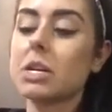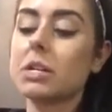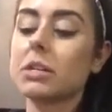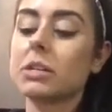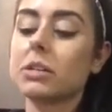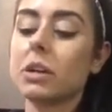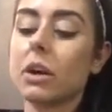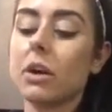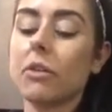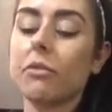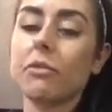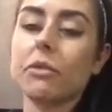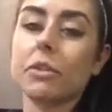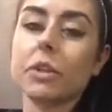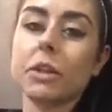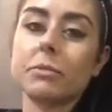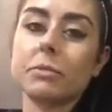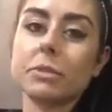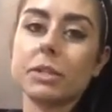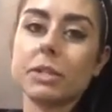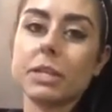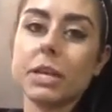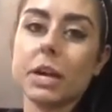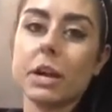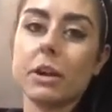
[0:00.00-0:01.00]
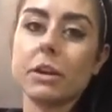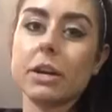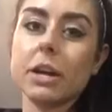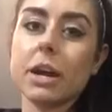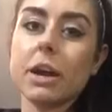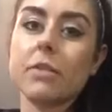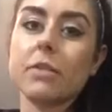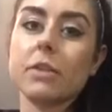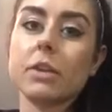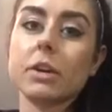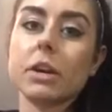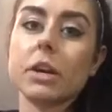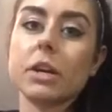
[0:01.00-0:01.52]
So for them to tear
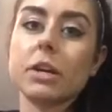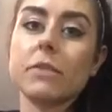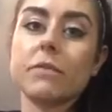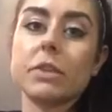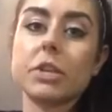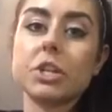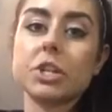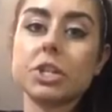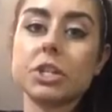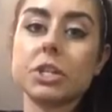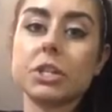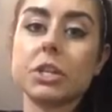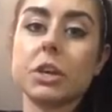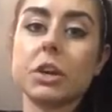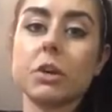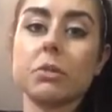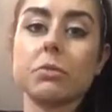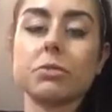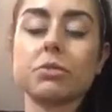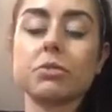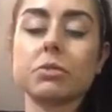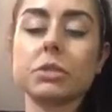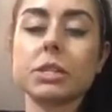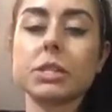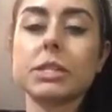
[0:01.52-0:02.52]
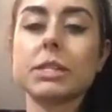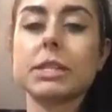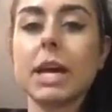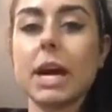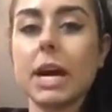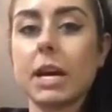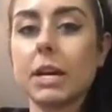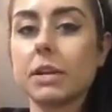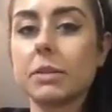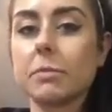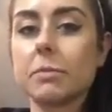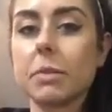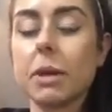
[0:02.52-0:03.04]
down the convention center, it was really
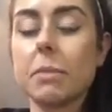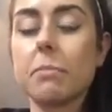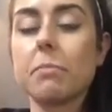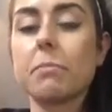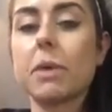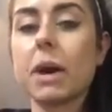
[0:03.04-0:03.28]
sad to me,